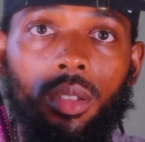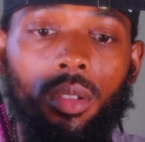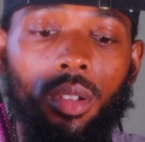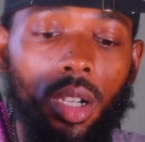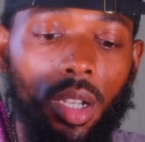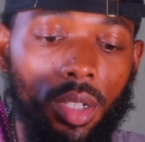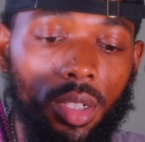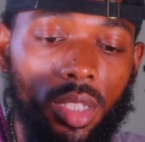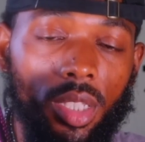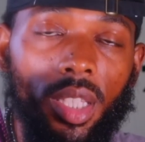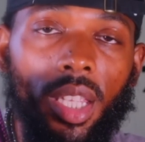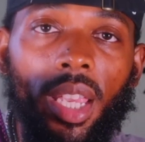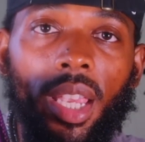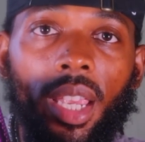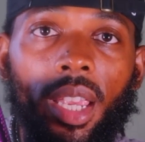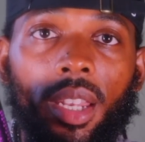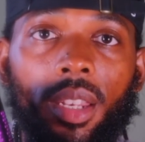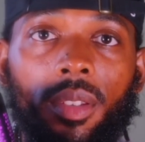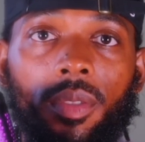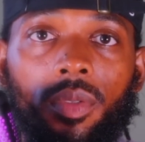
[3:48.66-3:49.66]

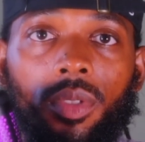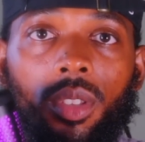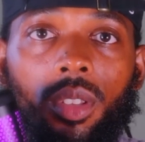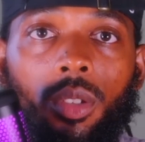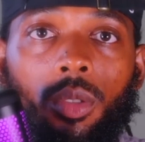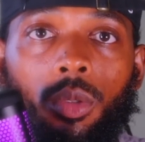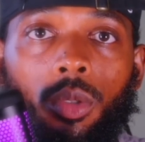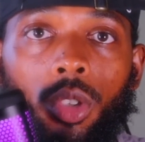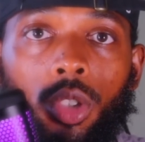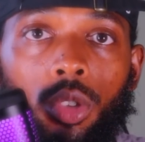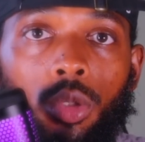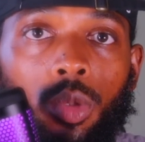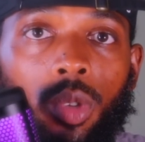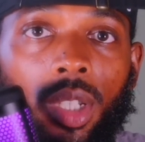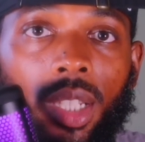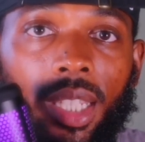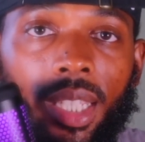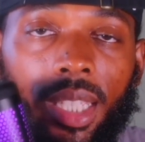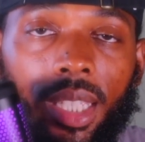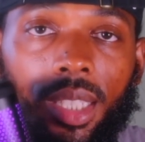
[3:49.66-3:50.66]
understand when you
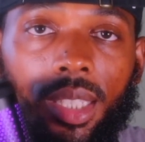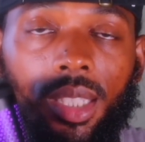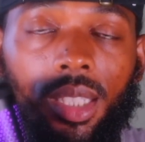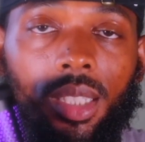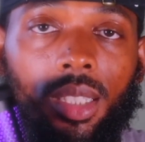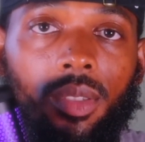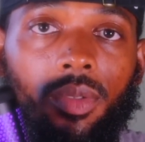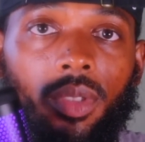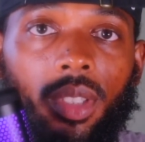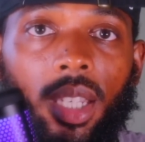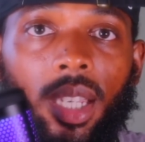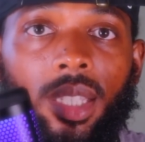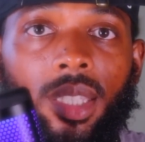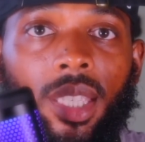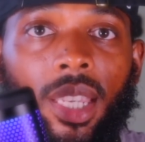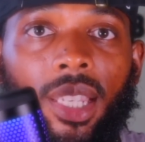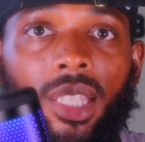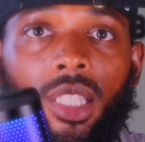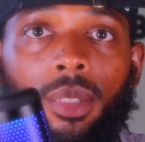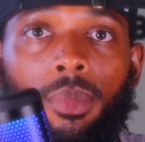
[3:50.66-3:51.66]
release, it
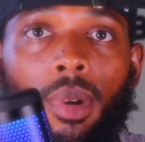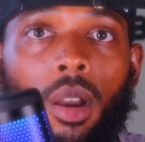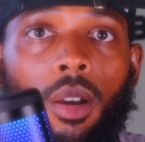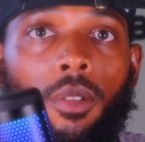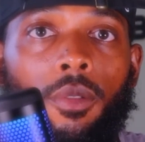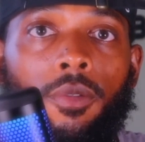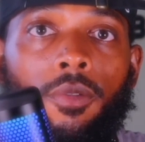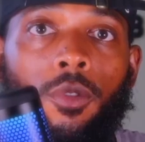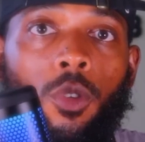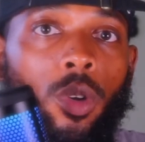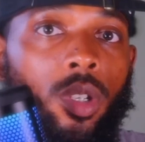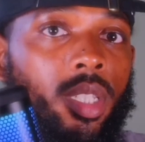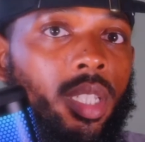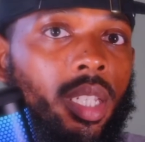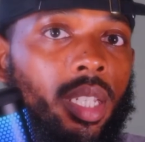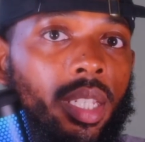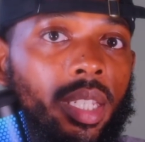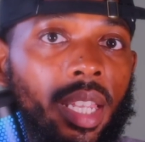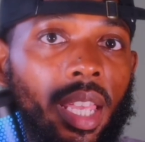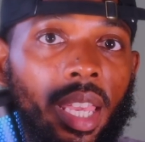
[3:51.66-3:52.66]
takes about
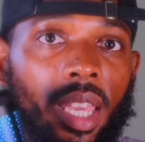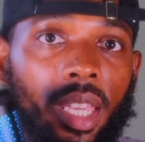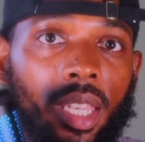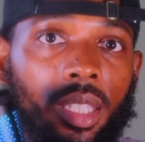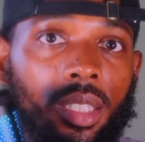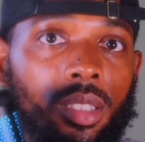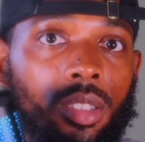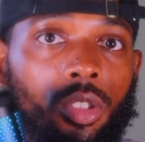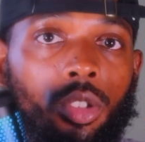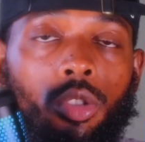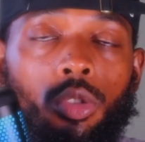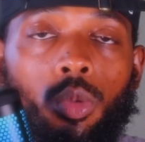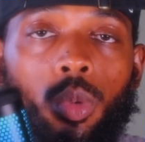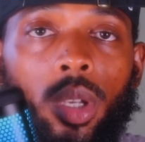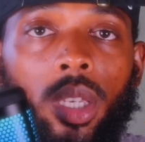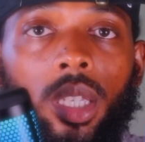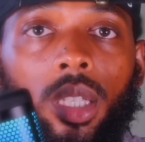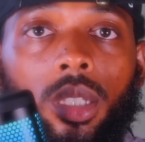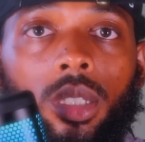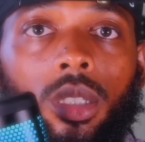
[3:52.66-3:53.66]
14 days, two
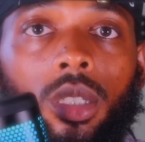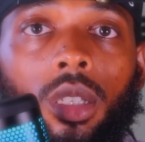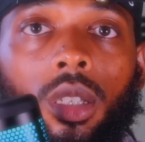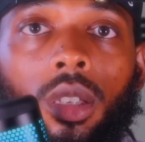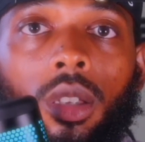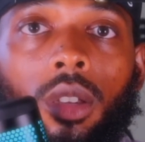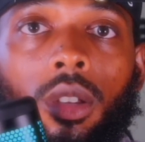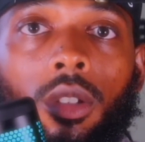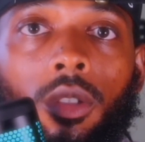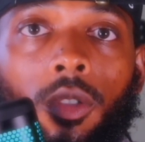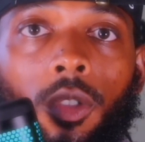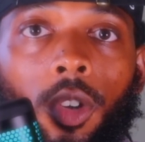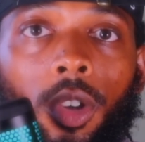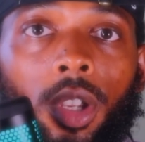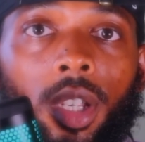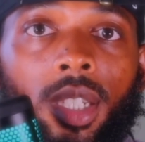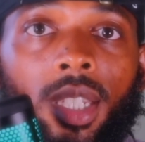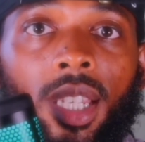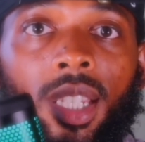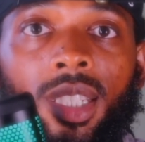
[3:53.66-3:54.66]
weeks for
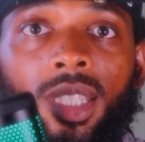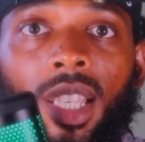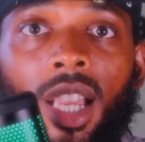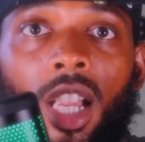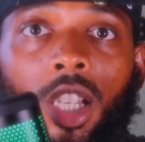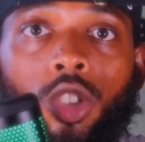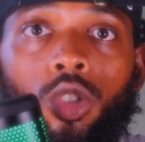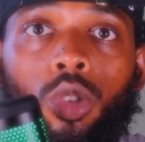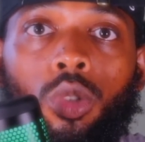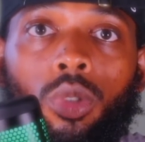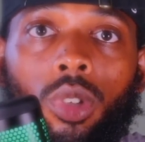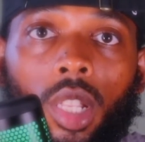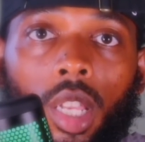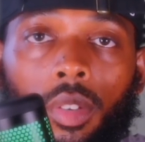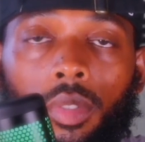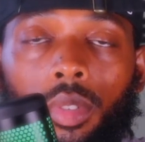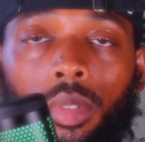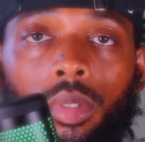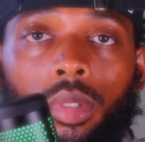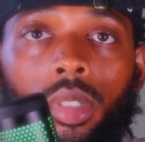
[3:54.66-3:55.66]
your testosterone
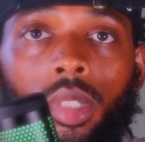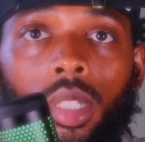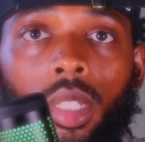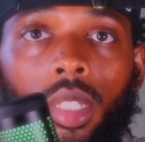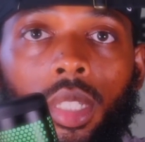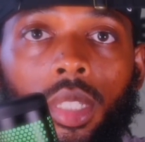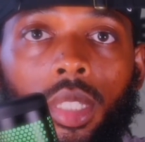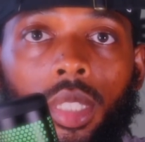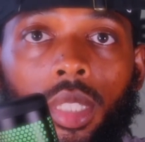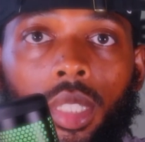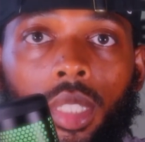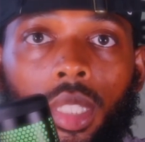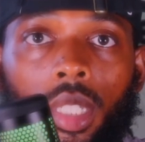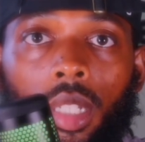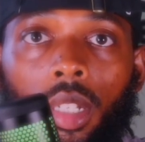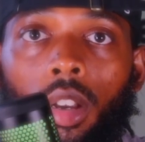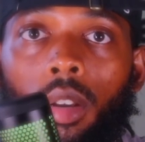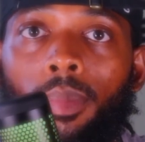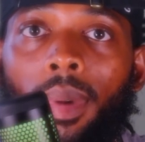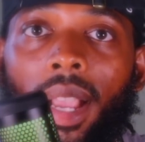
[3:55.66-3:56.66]
levels to
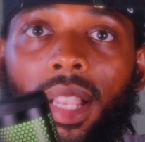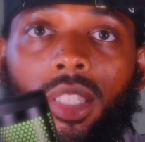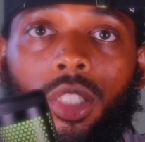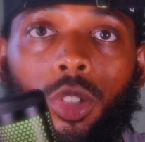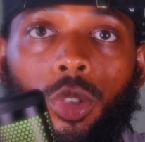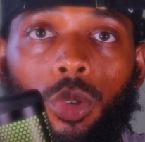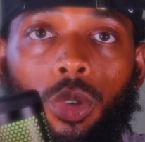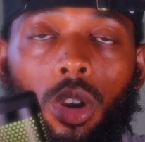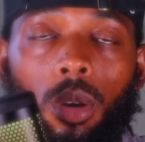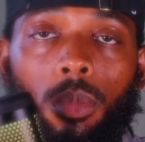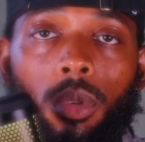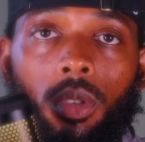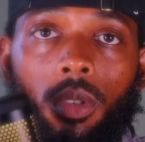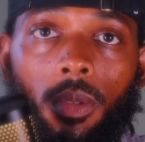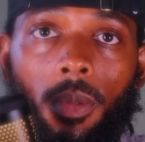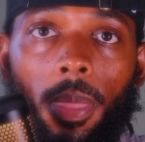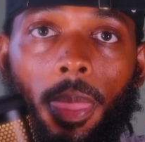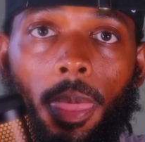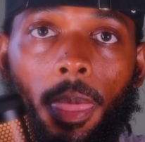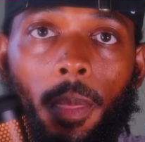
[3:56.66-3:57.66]
go back to normal
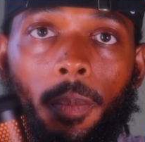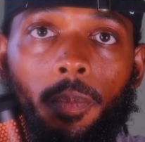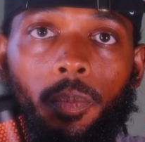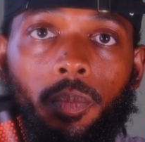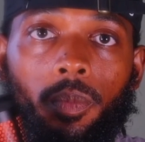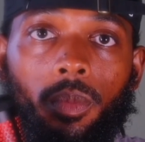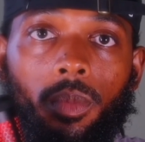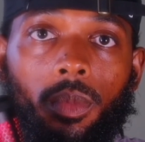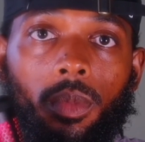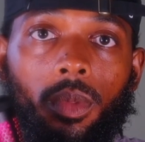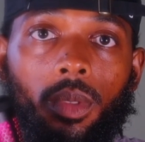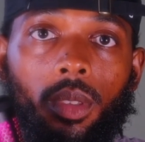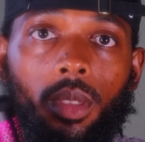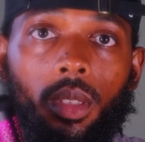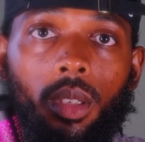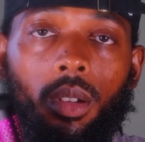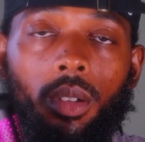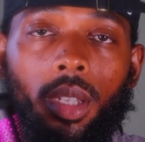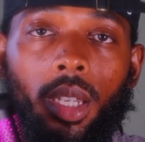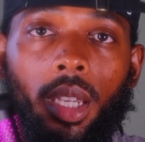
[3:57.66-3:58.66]

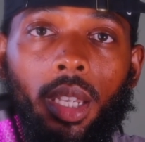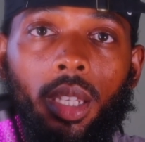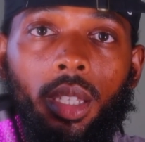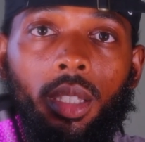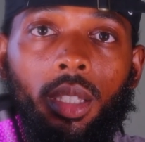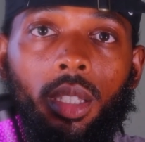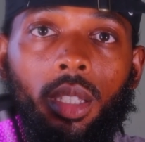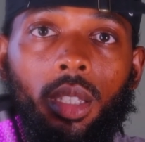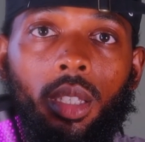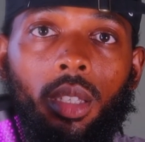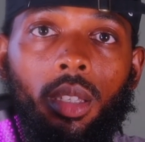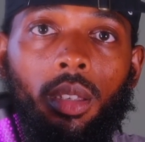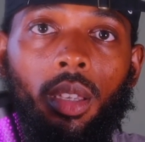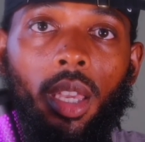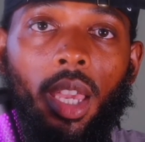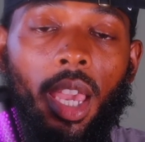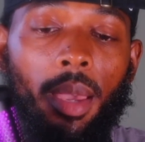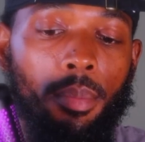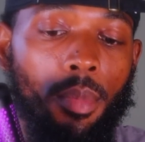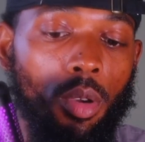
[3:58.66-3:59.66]
okay?
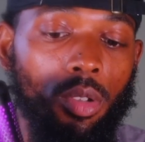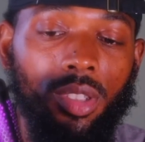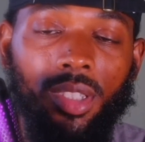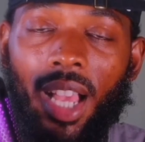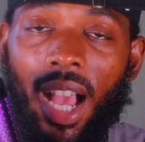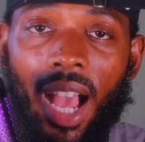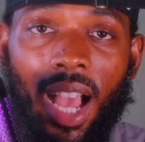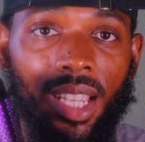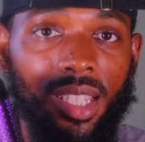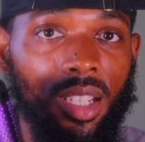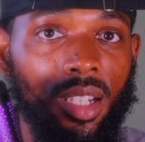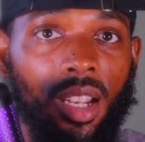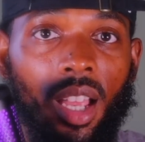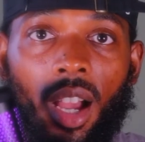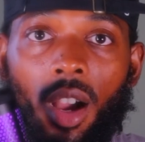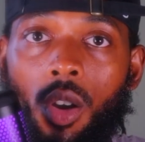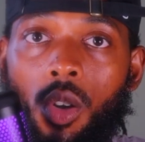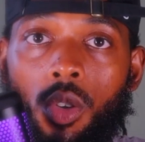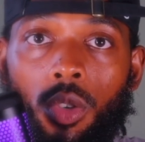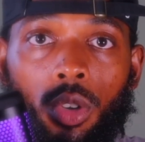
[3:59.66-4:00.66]
And most guys are
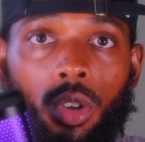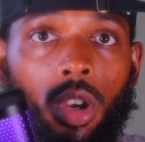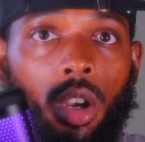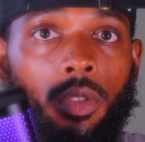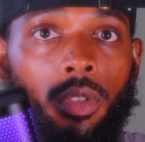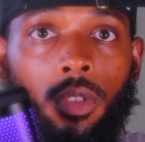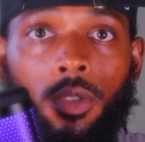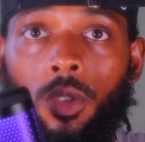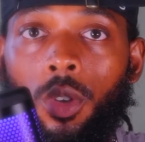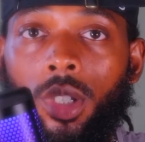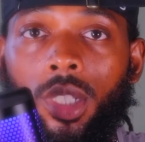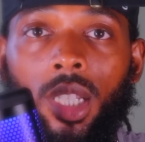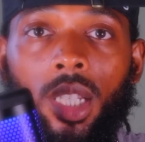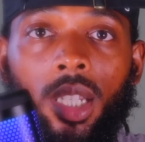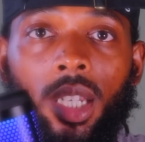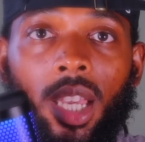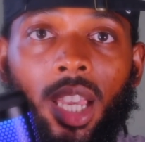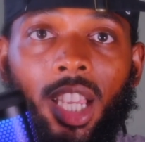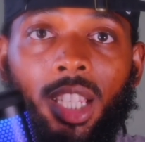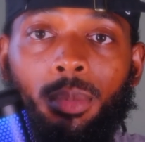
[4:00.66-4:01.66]
not holding on for
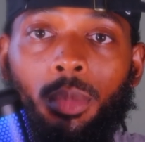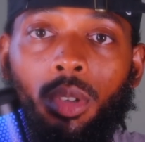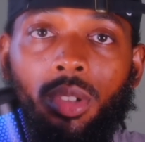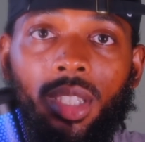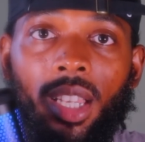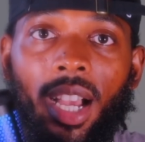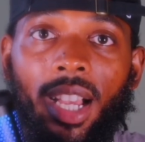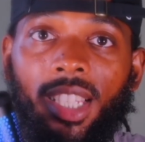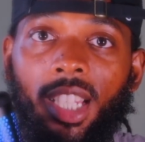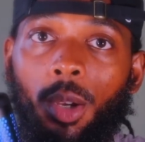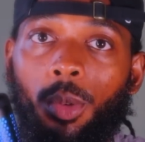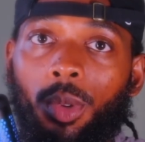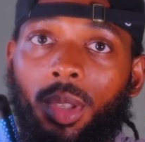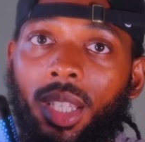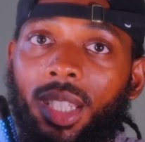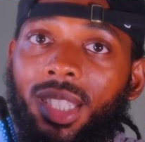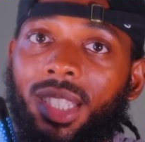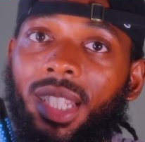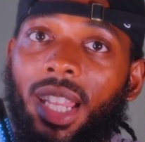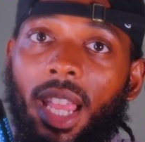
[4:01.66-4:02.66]
14 days. Most guys are
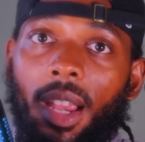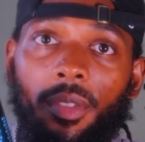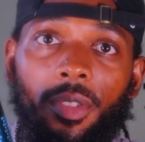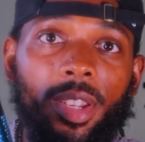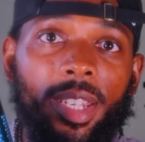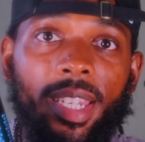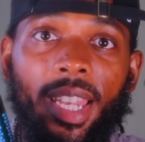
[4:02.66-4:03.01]
releasing every